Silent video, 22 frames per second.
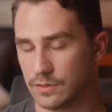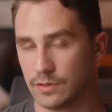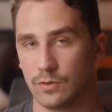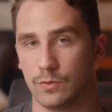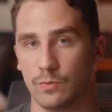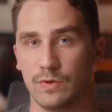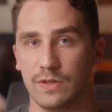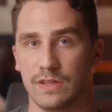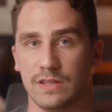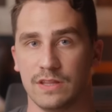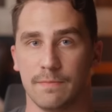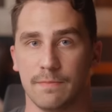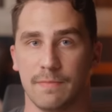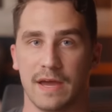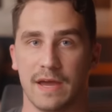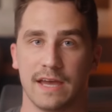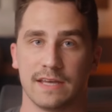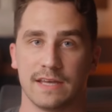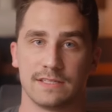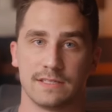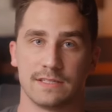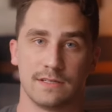within the
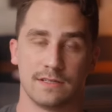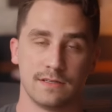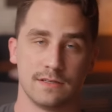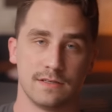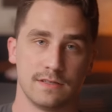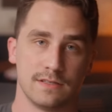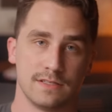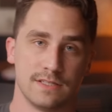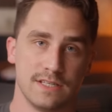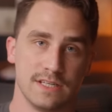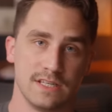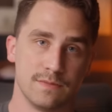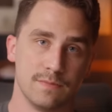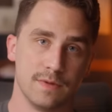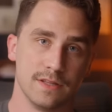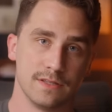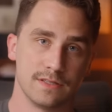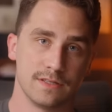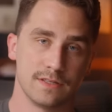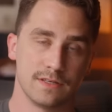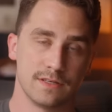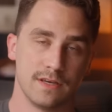past six
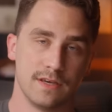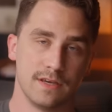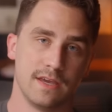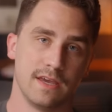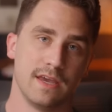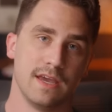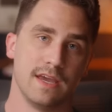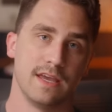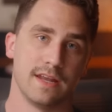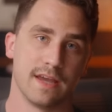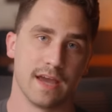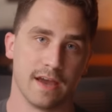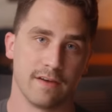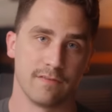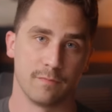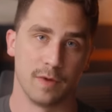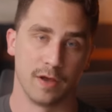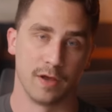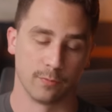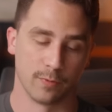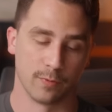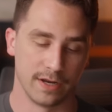months in a half
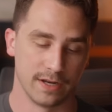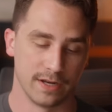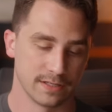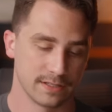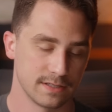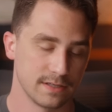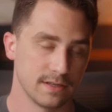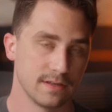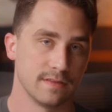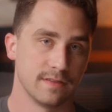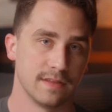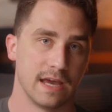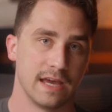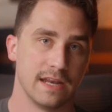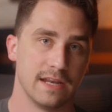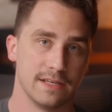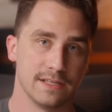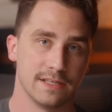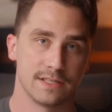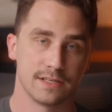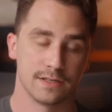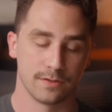mile radius. That
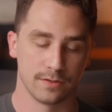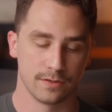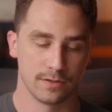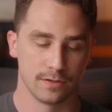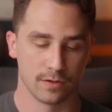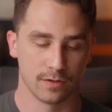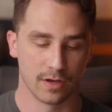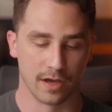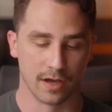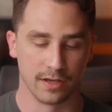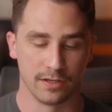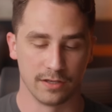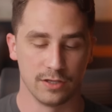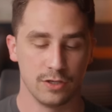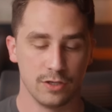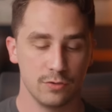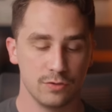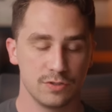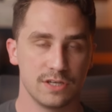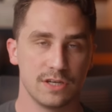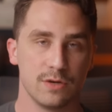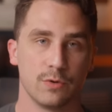is uh,
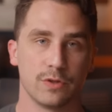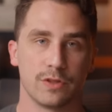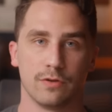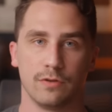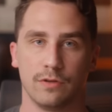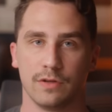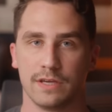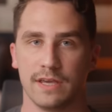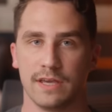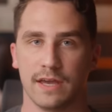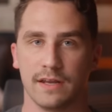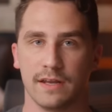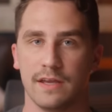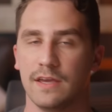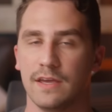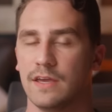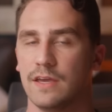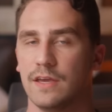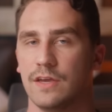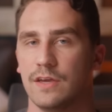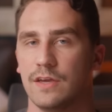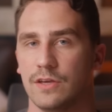usually what they're looking at.
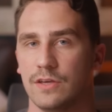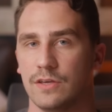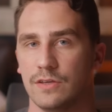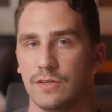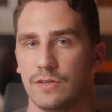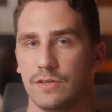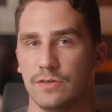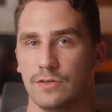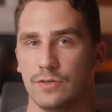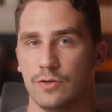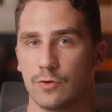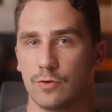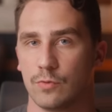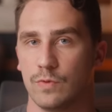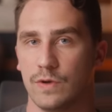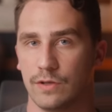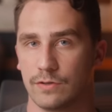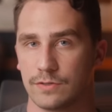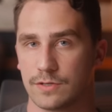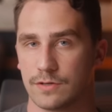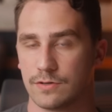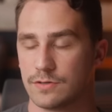Your
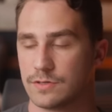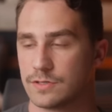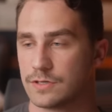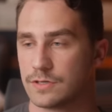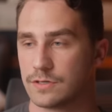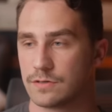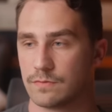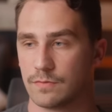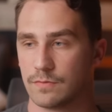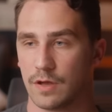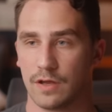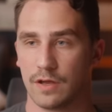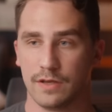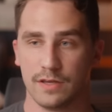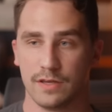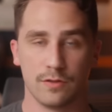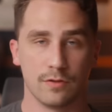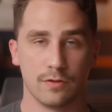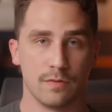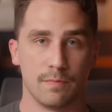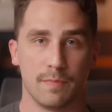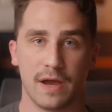realtors, uh,
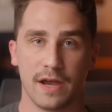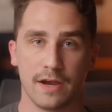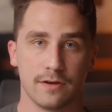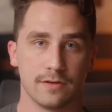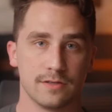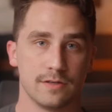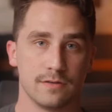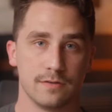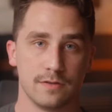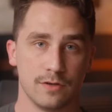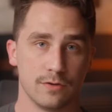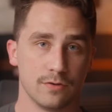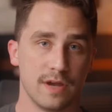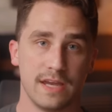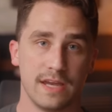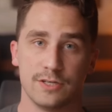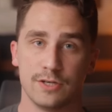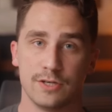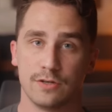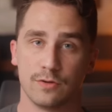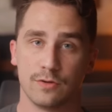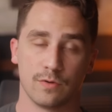either the buyer, your
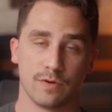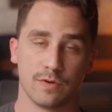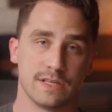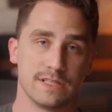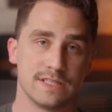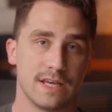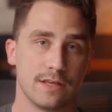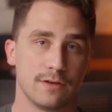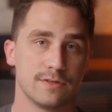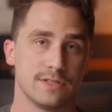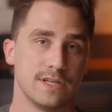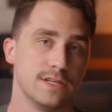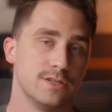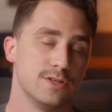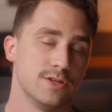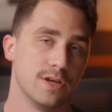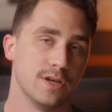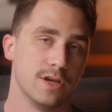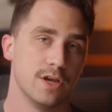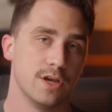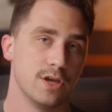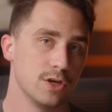agent, or the seller's
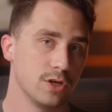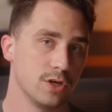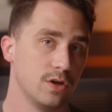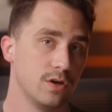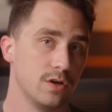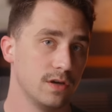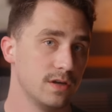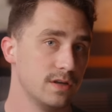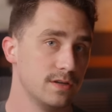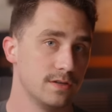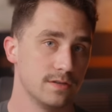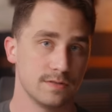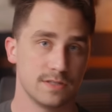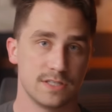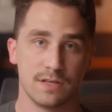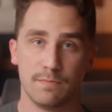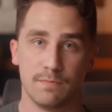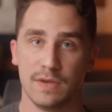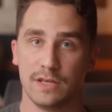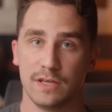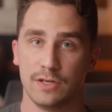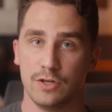agent, could
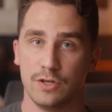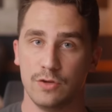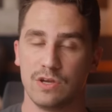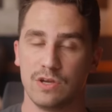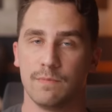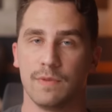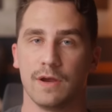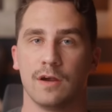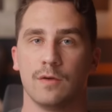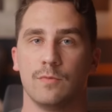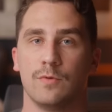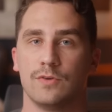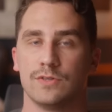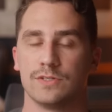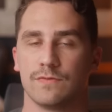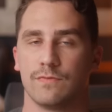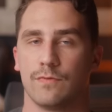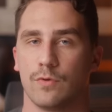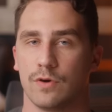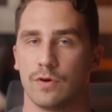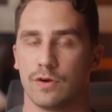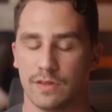submit new comparables
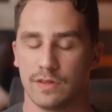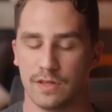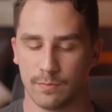for the